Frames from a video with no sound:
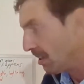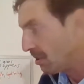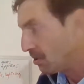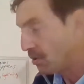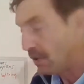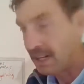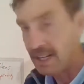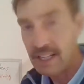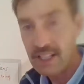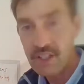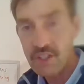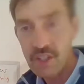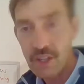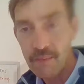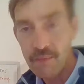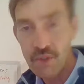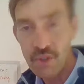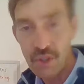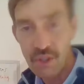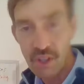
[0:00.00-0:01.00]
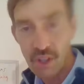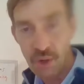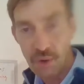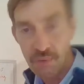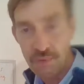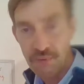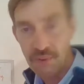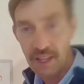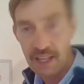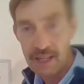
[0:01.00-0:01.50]
So I need some sort of little
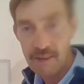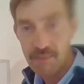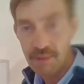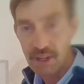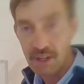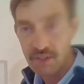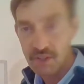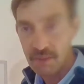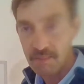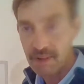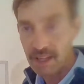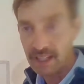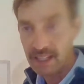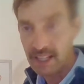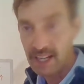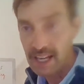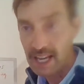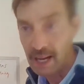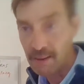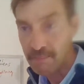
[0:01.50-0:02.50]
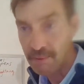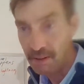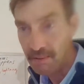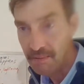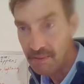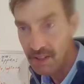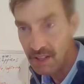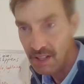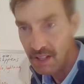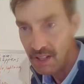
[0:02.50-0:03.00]
flame there to make it happen.
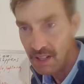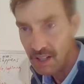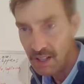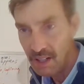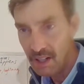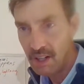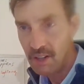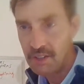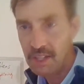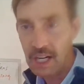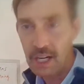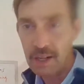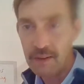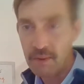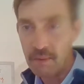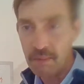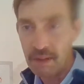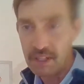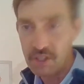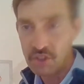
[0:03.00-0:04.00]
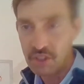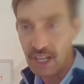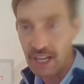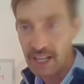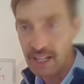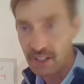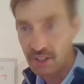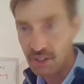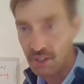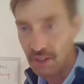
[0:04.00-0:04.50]
Oh, no, everybody's
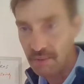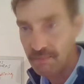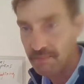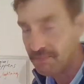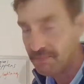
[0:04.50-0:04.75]
got it. Good.